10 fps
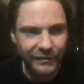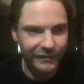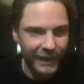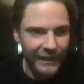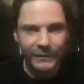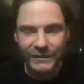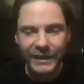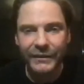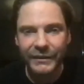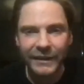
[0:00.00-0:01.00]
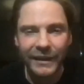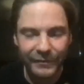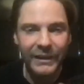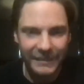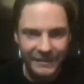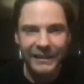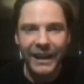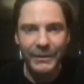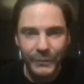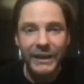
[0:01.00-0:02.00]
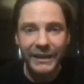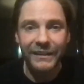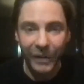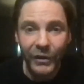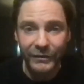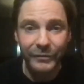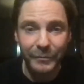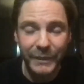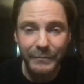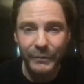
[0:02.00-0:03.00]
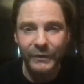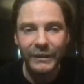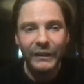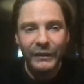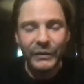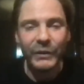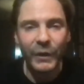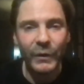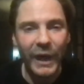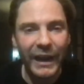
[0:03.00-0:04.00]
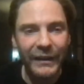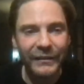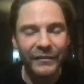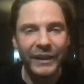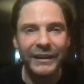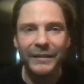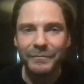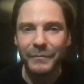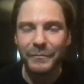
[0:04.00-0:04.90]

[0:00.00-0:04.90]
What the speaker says: Daniel's character are things that I really heard from people, you know, and that are